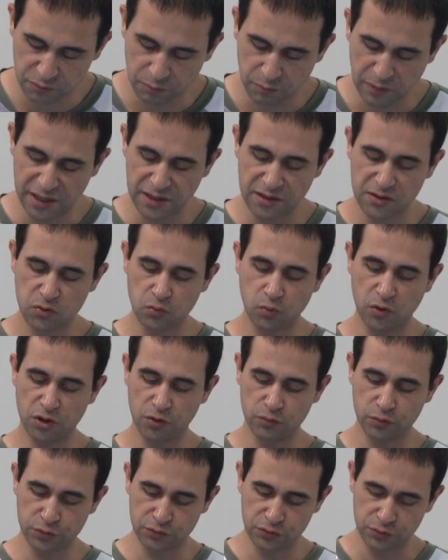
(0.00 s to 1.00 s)
minus 1
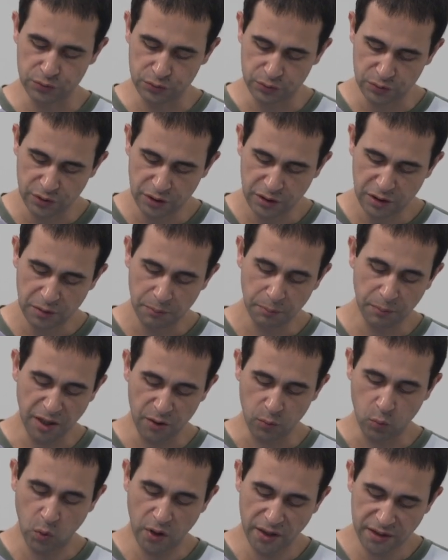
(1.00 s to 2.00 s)
over 2,
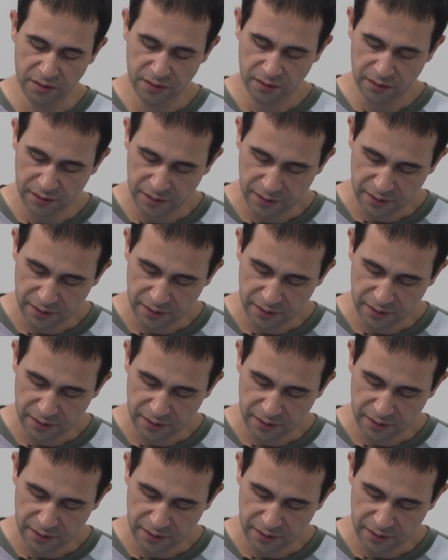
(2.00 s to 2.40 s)
by 1.